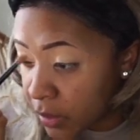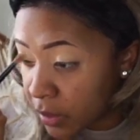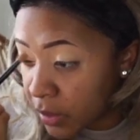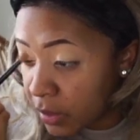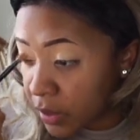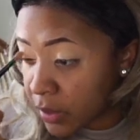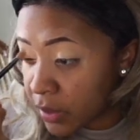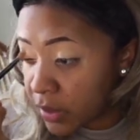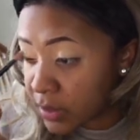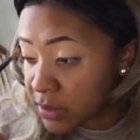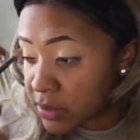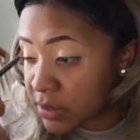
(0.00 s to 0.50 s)

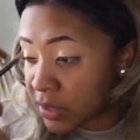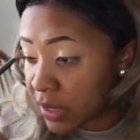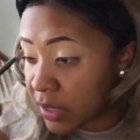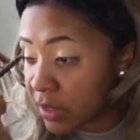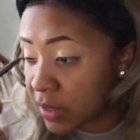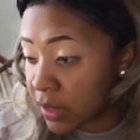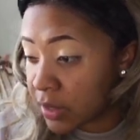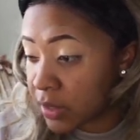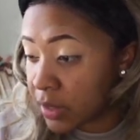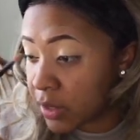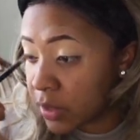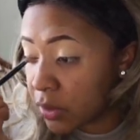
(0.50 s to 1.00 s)
And I just kind of
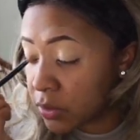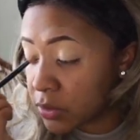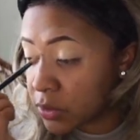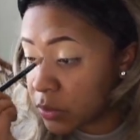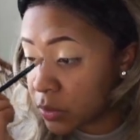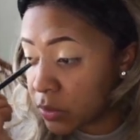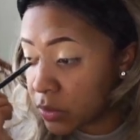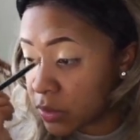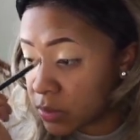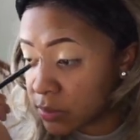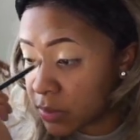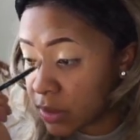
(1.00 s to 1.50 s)
like to go
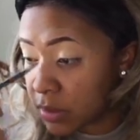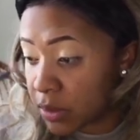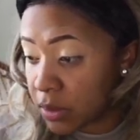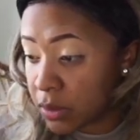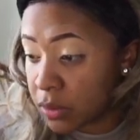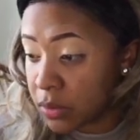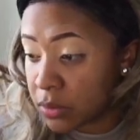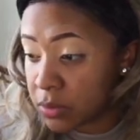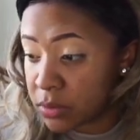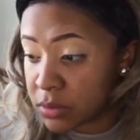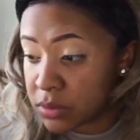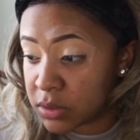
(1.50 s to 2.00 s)
towards my
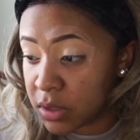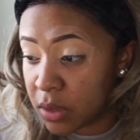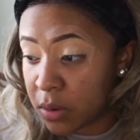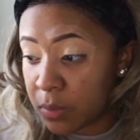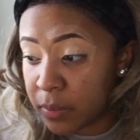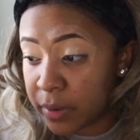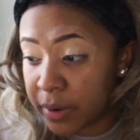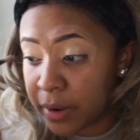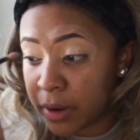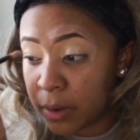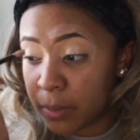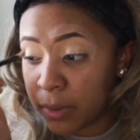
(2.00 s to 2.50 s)
nose. Don't
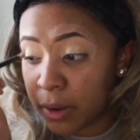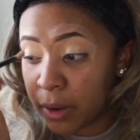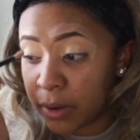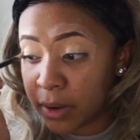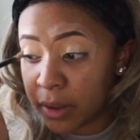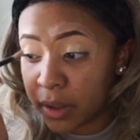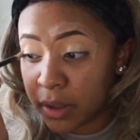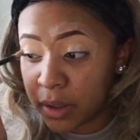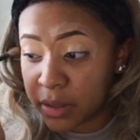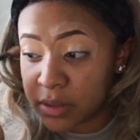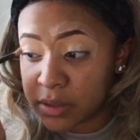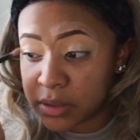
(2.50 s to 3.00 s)
worry about
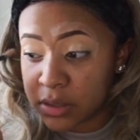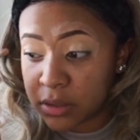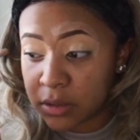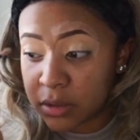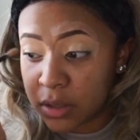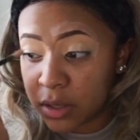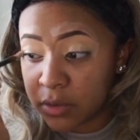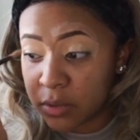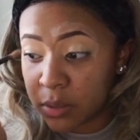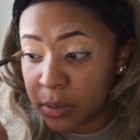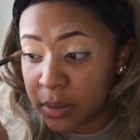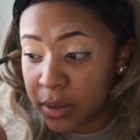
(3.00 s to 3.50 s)
getting concealer
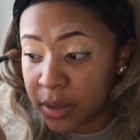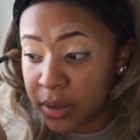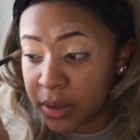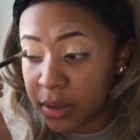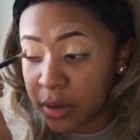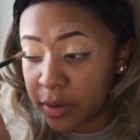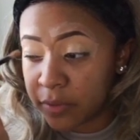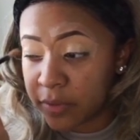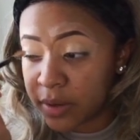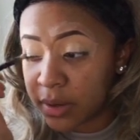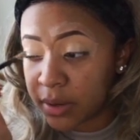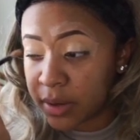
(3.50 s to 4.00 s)
everywhere.
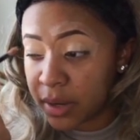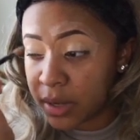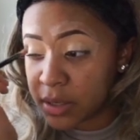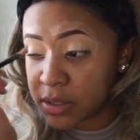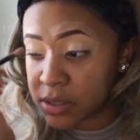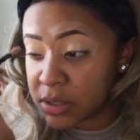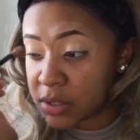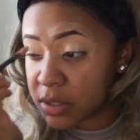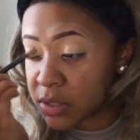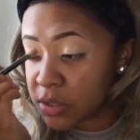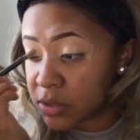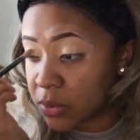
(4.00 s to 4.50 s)
Your
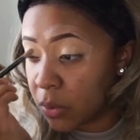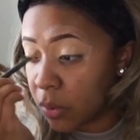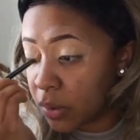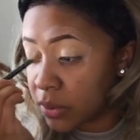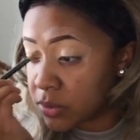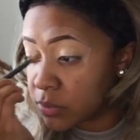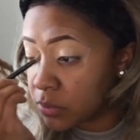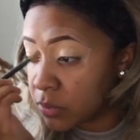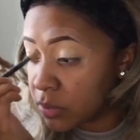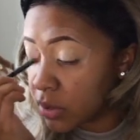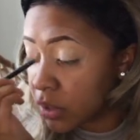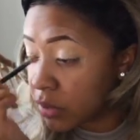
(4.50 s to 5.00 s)
foundation is going
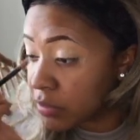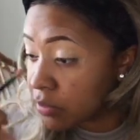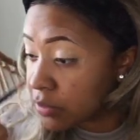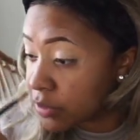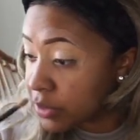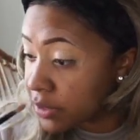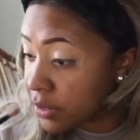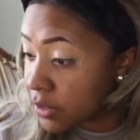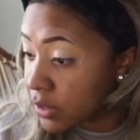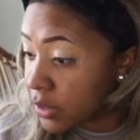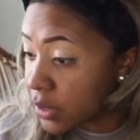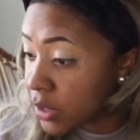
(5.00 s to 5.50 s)
to cover
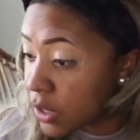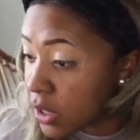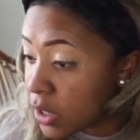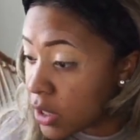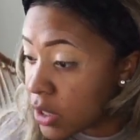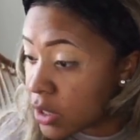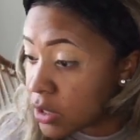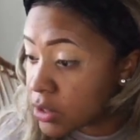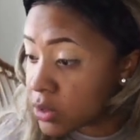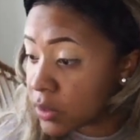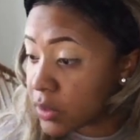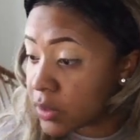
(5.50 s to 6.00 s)
it,
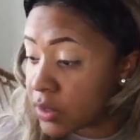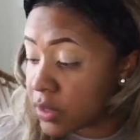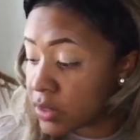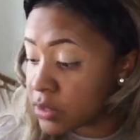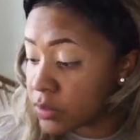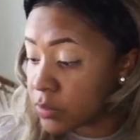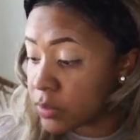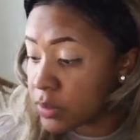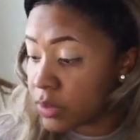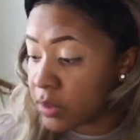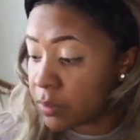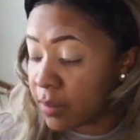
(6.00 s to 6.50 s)
so it
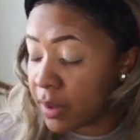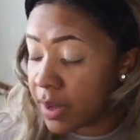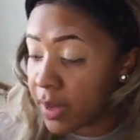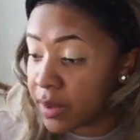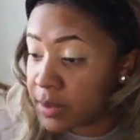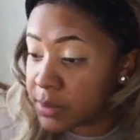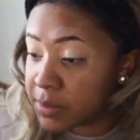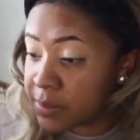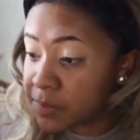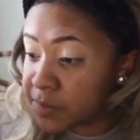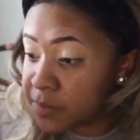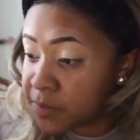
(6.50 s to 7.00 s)
doesn't really
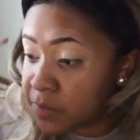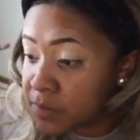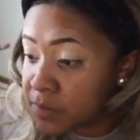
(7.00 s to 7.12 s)
matter